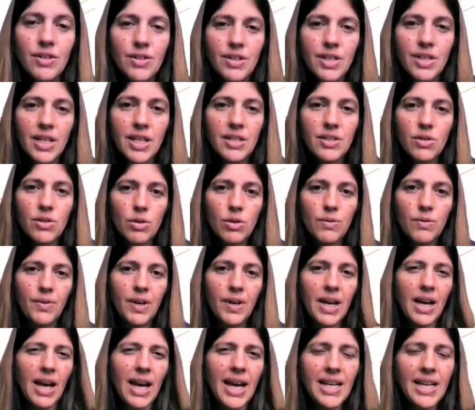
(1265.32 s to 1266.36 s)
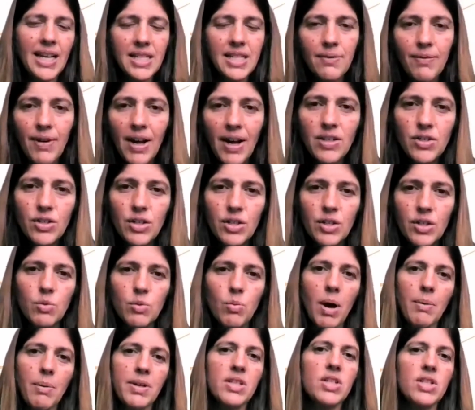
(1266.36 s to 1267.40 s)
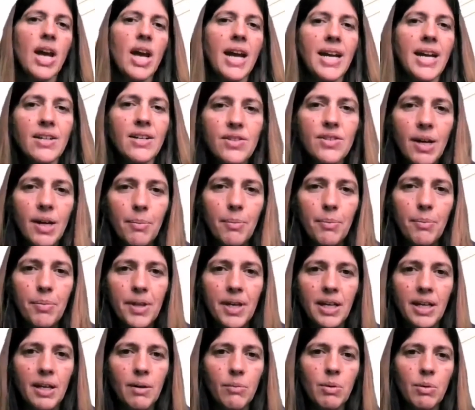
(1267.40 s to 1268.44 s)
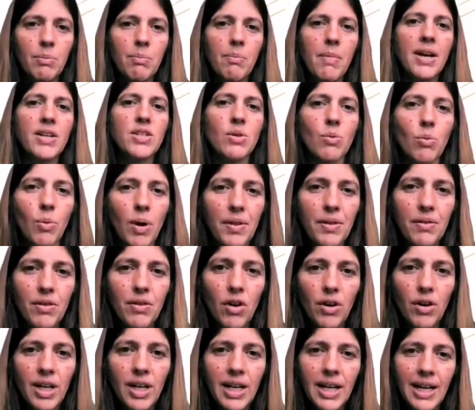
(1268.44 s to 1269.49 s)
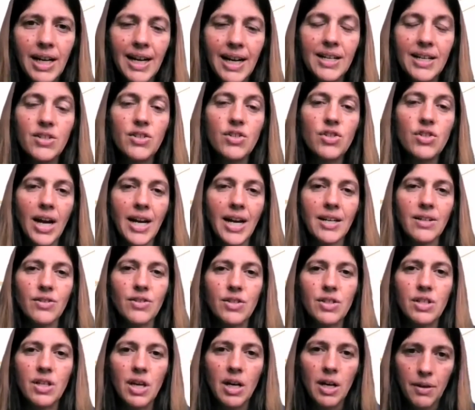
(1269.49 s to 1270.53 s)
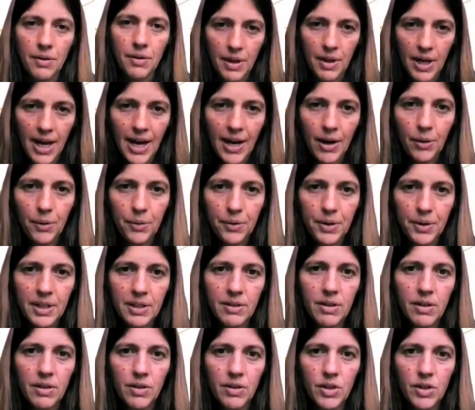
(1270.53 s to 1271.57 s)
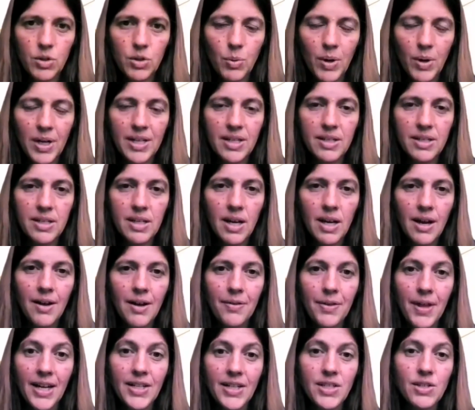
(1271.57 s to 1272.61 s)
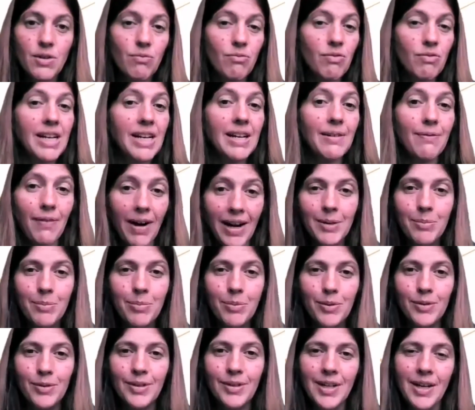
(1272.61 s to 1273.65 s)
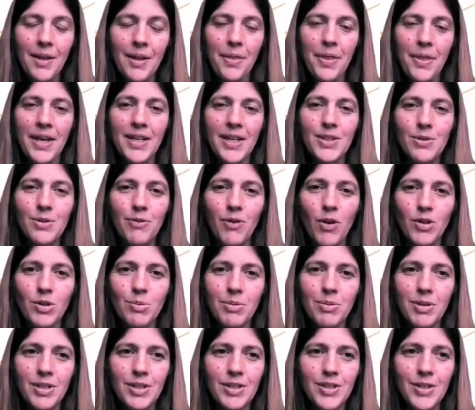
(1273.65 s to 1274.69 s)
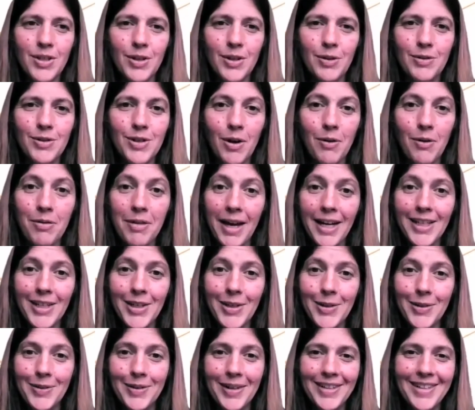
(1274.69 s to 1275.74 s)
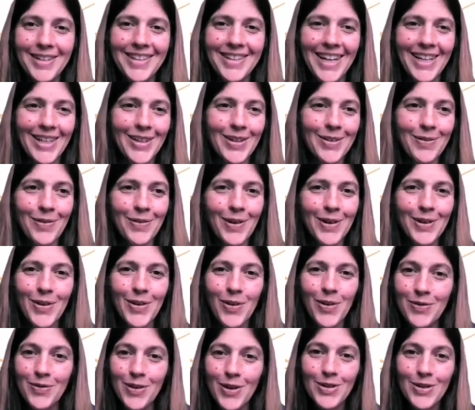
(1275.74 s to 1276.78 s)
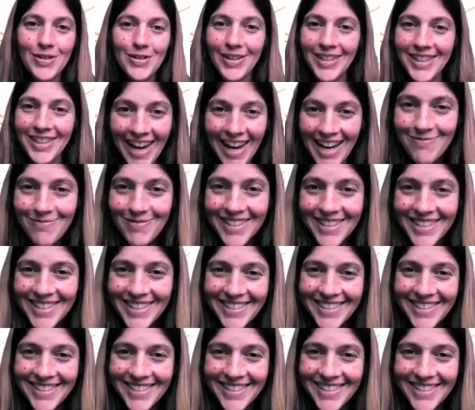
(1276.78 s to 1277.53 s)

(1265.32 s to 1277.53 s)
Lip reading: these sort of interventions where we change something and we measure whether or not it's changed the health in the twins. That's a really valuable thing to have contributed to. So thank you, and thank you for your future engagement.